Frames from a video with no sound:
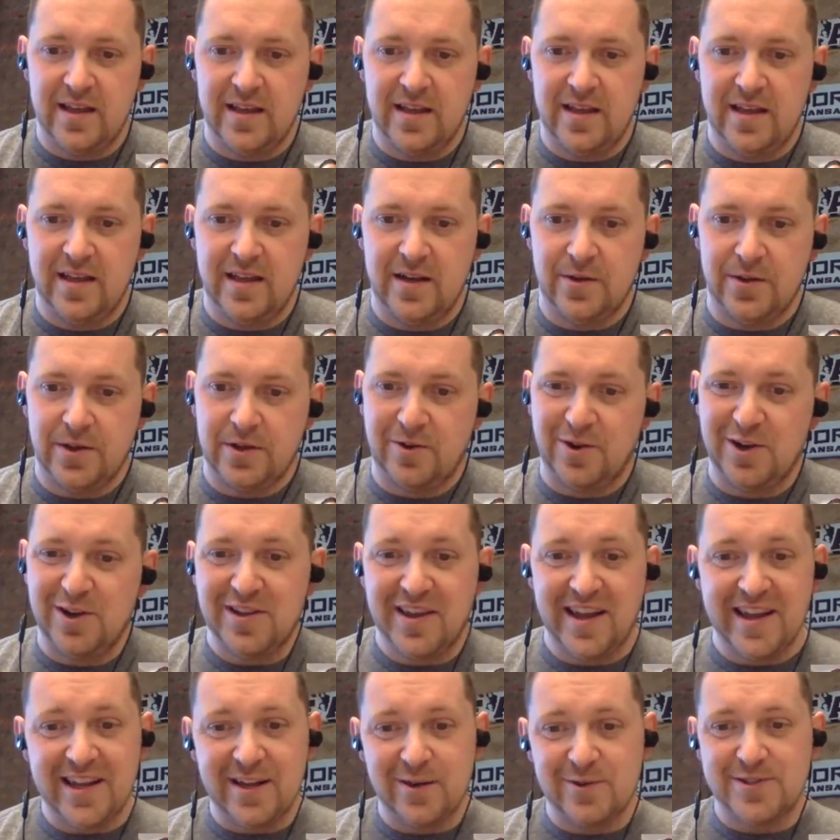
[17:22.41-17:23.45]
you know, the green
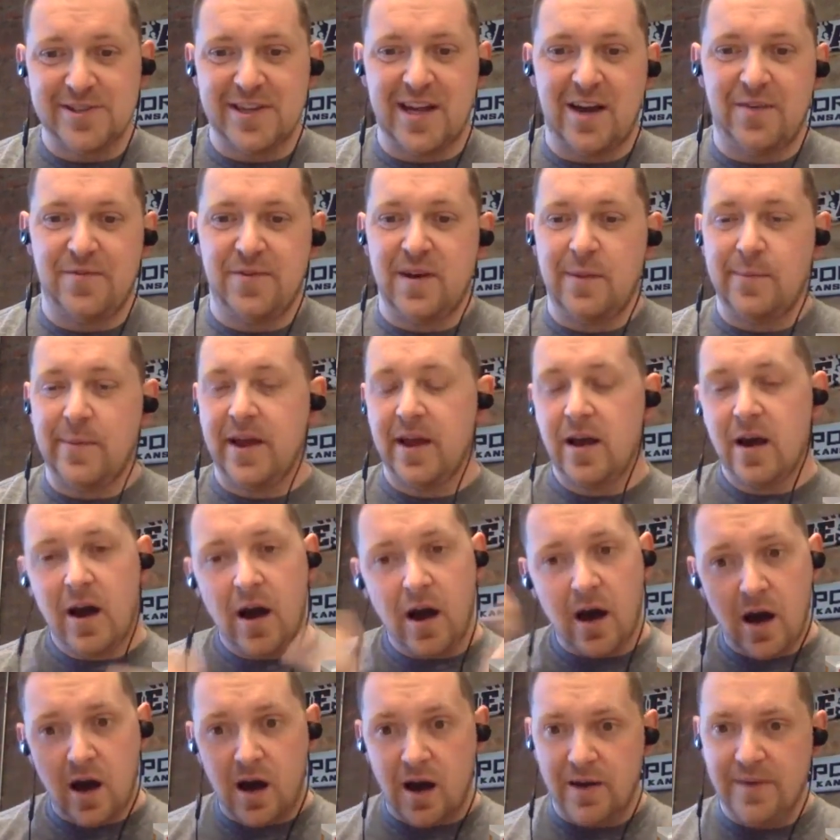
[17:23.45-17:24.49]
light goes off and I'm like,
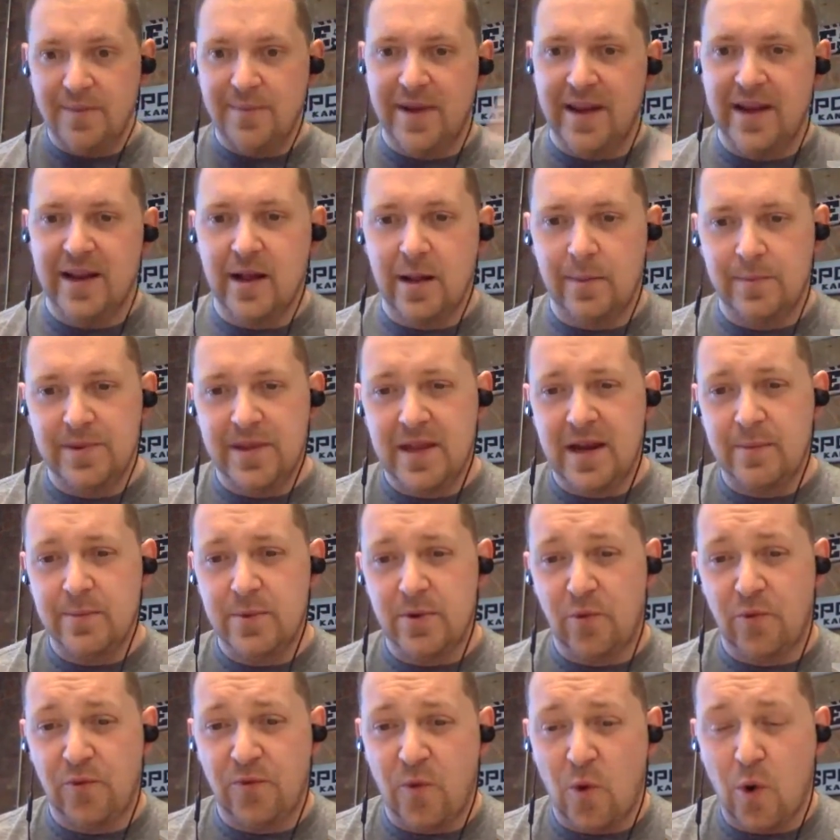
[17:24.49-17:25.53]
oh, you know, then I'm
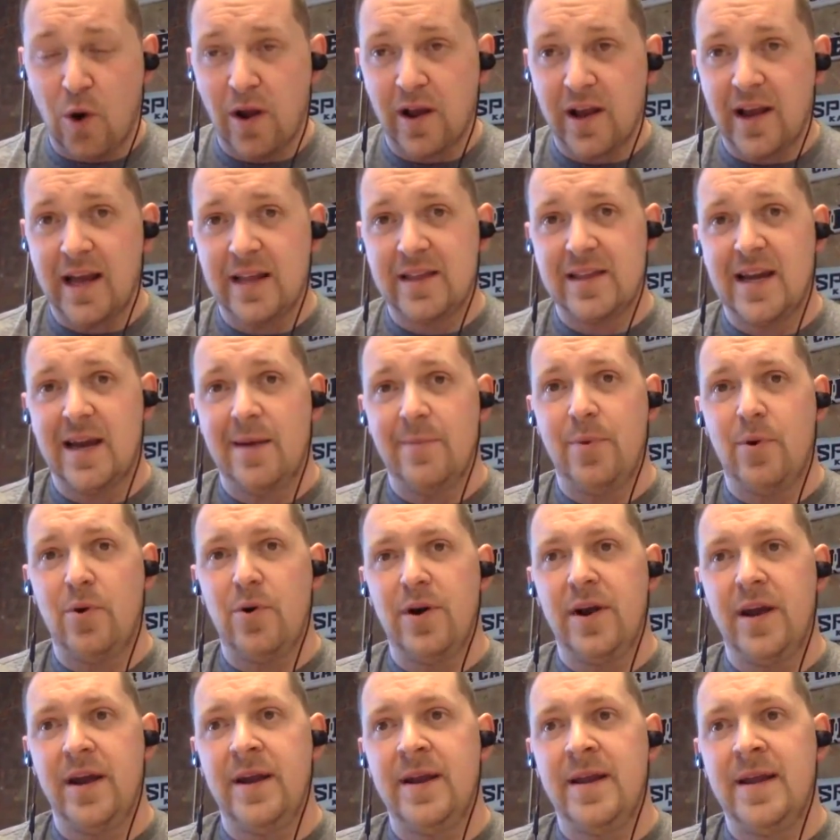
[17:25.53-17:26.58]
euphoric at that
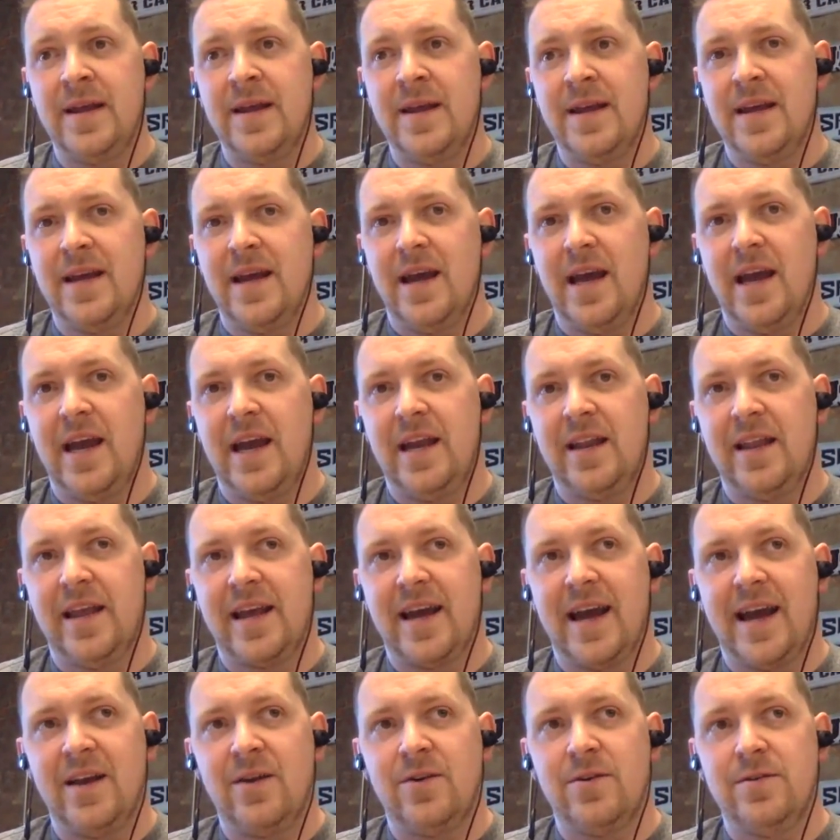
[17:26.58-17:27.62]
point. And like,
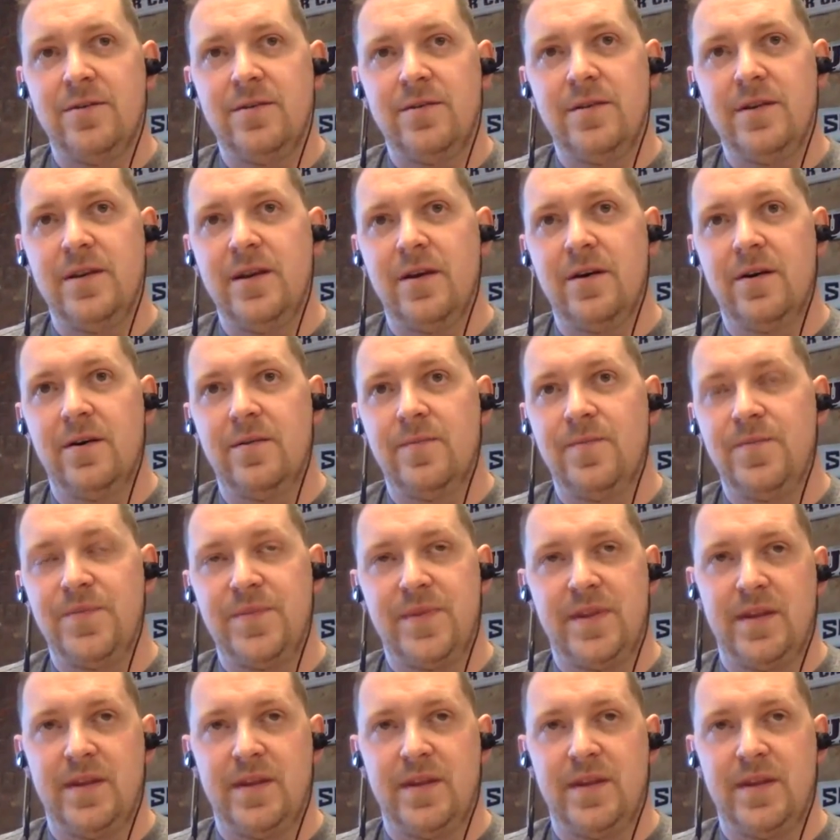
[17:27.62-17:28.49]
I don't, you know,